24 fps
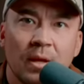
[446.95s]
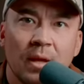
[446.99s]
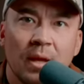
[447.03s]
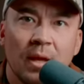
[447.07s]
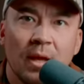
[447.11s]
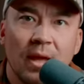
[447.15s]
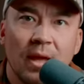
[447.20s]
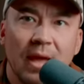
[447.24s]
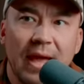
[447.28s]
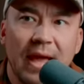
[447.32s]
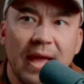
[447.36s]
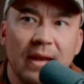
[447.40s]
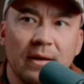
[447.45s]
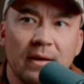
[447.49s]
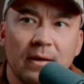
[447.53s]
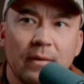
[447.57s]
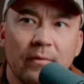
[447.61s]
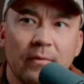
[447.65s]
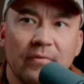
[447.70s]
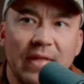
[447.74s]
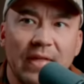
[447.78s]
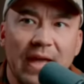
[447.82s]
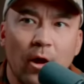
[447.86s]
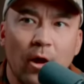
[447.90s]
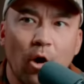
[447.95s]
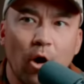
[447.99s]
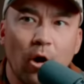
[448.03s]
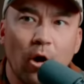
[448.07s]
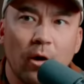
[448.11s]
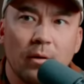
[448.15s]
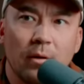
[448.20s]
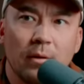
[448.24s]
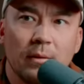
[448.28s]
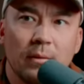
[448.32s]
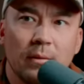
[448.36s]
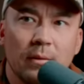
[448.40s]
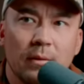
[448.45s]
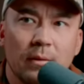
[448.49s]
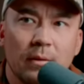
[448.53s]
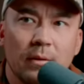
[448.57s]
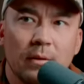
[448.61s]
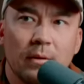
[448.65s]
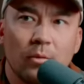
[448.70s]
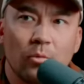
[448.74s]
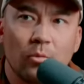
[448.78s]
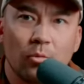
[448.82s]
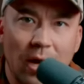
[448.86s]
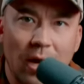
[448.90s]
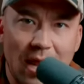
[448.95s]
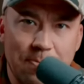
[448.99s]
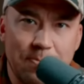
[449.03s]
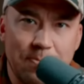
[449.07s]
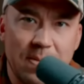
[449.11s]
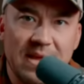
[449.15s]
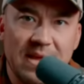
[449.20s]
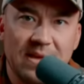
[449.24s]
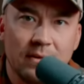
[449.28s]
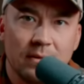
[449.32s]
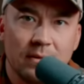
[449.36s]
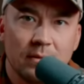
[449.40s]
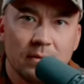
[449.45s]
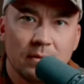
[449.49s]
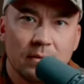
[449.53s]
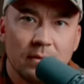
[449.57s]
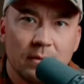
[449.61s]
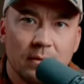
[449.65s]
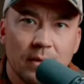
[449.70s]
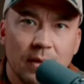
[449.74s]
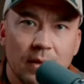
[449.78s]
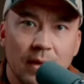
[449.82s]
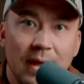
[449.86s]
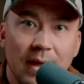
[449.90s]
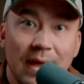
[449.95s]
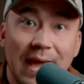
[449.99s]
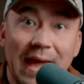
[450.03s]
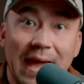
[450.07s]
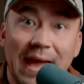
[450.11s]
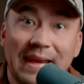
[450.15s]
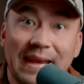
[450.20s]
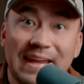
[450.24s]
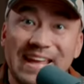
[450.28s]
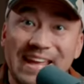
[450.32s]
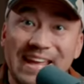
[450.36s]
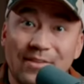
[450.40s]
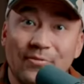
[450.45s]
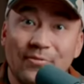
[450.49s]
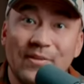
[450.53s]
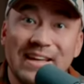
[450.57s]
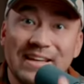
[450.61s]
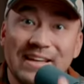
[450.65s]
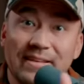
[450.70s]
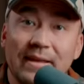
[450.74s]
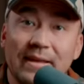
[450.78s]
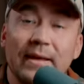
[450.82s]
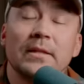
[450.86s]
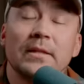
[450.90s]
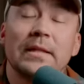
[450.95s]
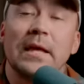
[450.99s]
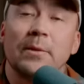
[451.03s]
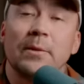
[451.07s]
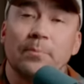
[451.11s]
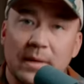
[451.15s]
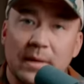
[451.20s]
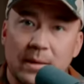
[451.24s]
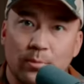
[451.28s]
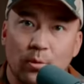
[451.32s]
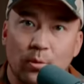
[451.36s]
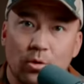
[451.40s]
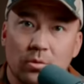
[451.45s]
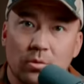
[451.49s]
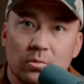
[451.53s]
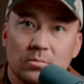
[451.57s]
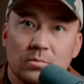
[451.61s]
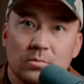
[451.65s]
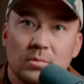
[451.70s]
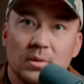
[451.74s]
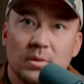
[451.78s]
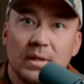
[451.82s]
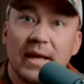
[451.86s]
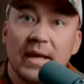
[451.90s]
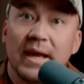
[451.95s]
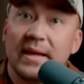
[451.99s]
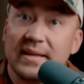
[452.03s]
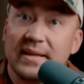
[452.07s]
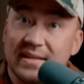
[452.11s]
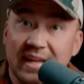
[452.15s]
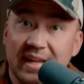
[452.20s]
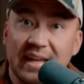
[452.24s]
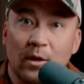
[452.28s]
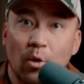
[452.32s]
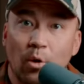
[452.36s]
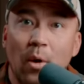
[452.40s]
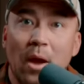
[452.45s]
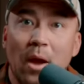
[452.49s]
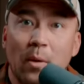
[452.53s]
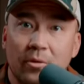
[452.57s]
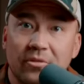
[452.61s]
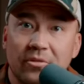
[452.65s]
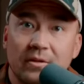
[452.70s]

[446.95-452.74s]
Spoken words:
and they are raping and even killing people and getting away with